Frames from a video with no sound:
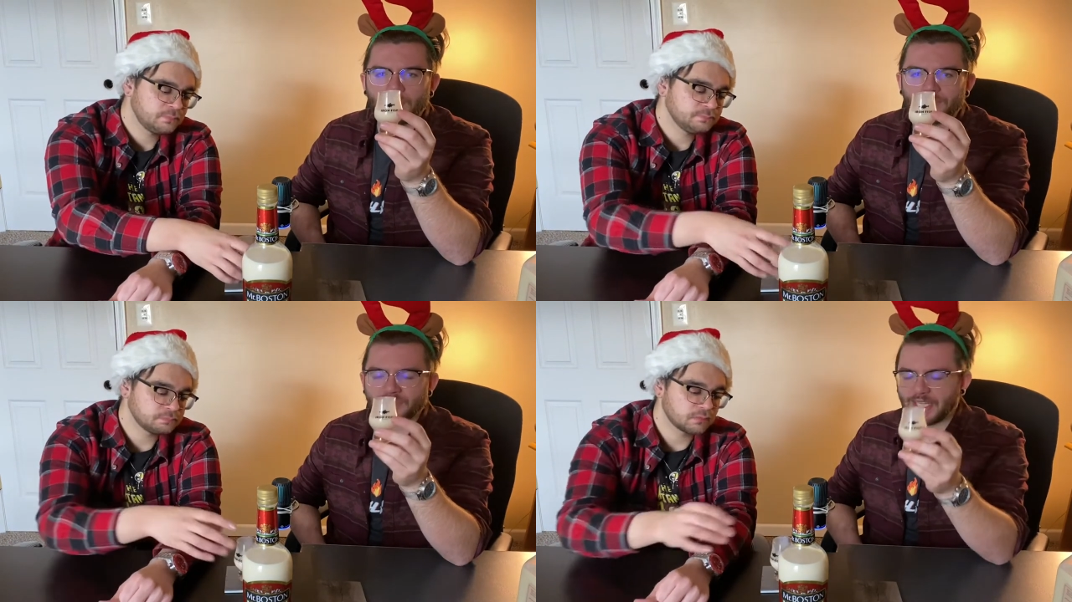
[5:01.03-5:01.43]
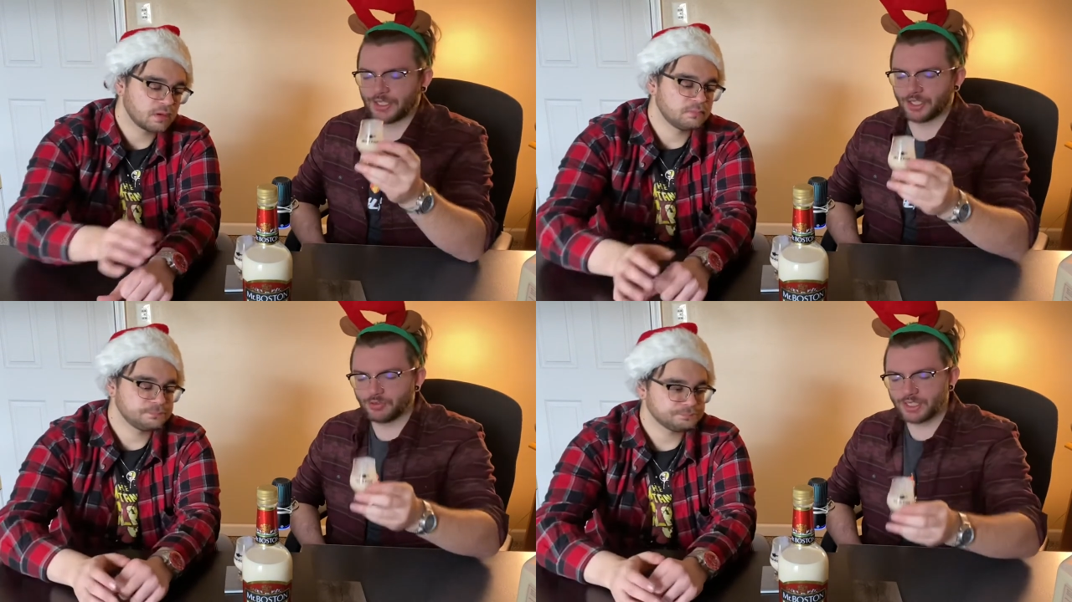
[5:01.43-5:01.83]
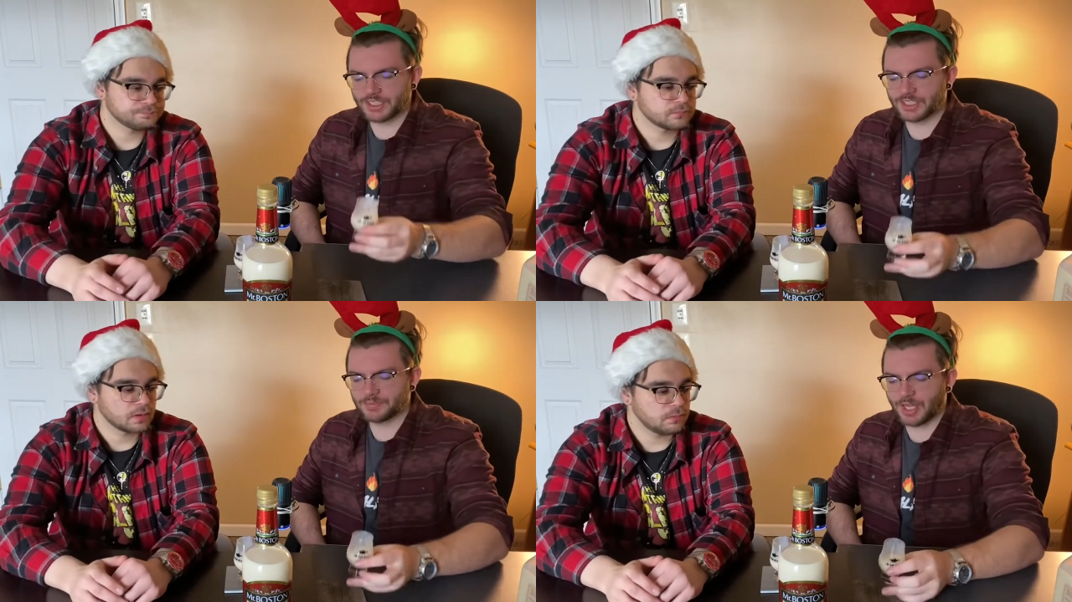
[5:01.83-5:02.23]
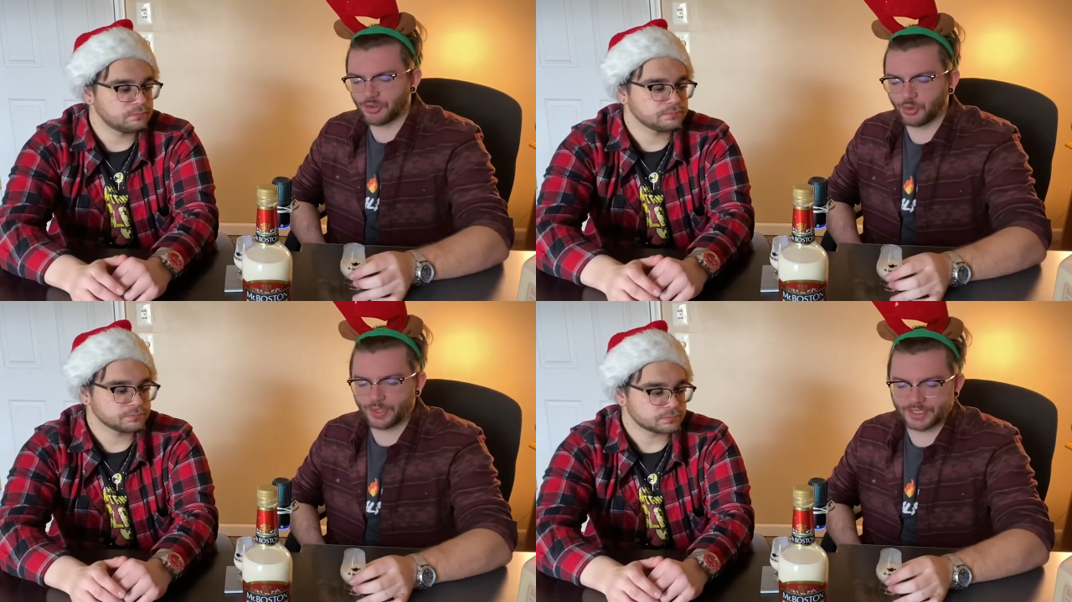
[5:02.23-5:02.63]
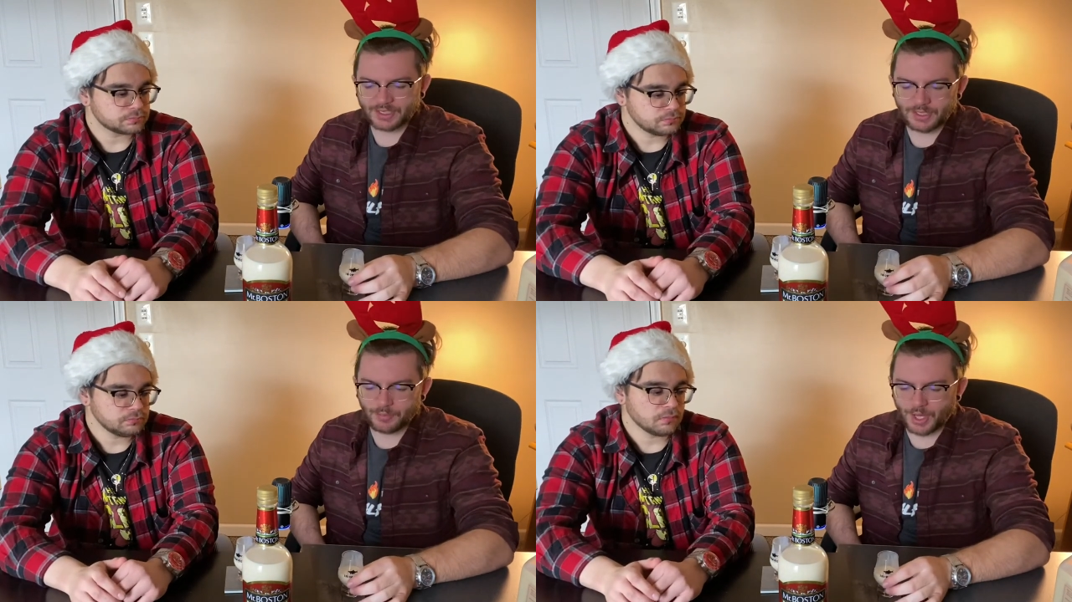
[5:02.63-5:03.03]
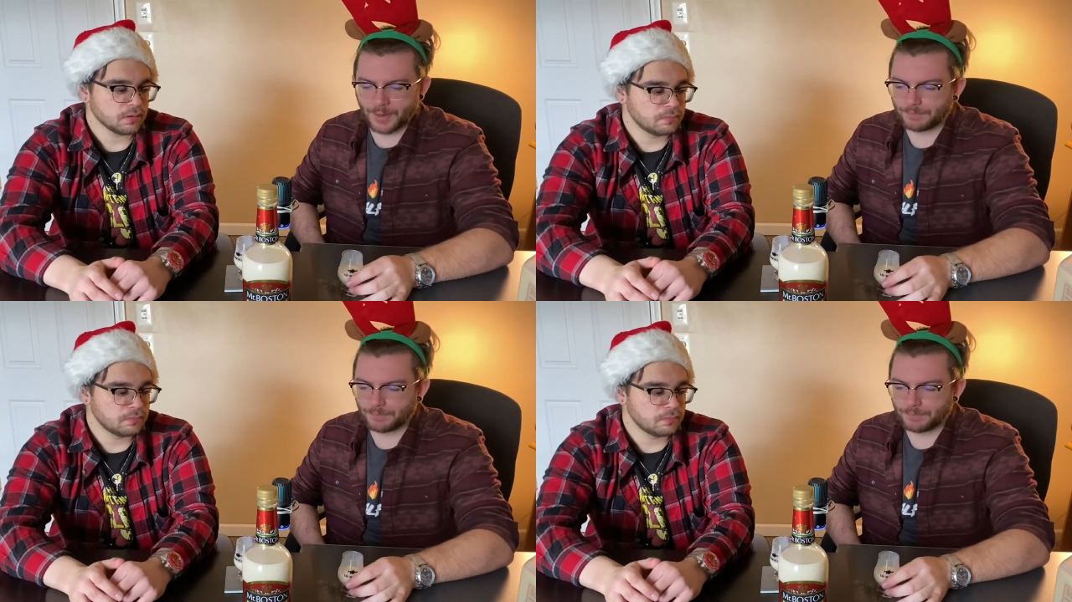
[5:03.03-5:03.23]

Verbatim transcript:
Speaker 1: Yeah, you can really smell the whiskey, but